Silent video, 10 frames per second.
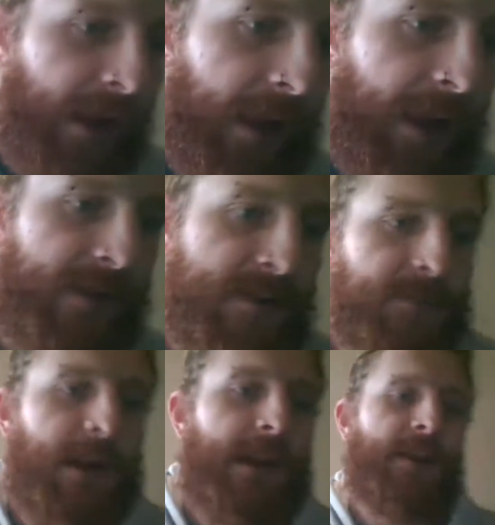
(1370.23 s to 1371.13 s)
and
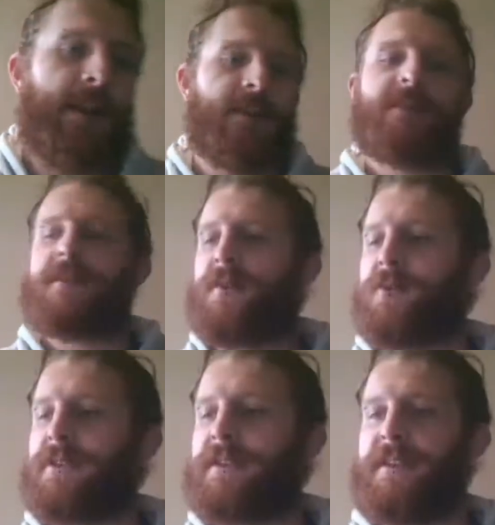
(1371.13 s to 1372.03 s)
my layers
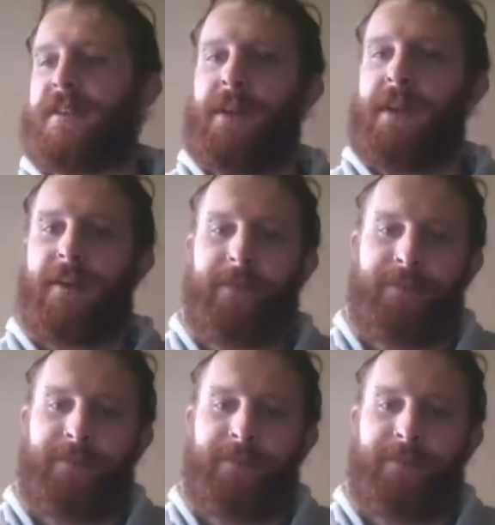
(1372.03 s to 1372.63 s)
will disappear.